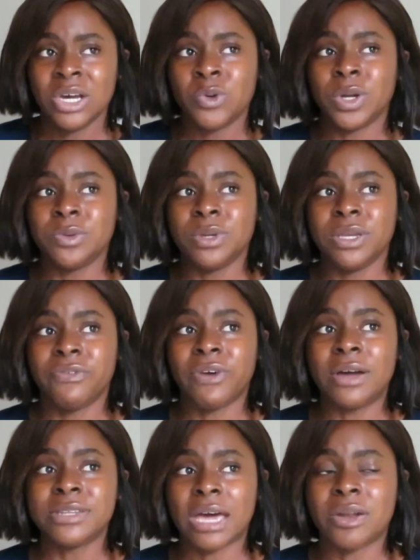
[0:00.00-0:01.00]
when we
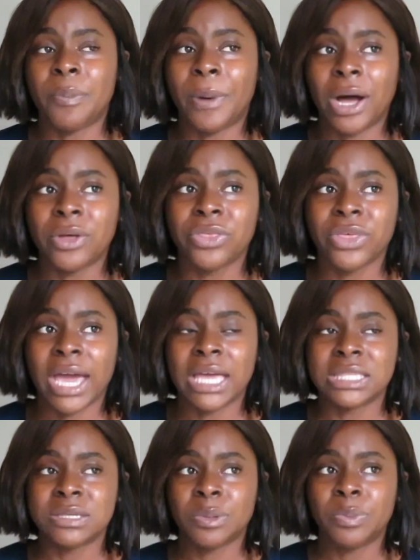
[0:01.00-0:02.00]
found out about that.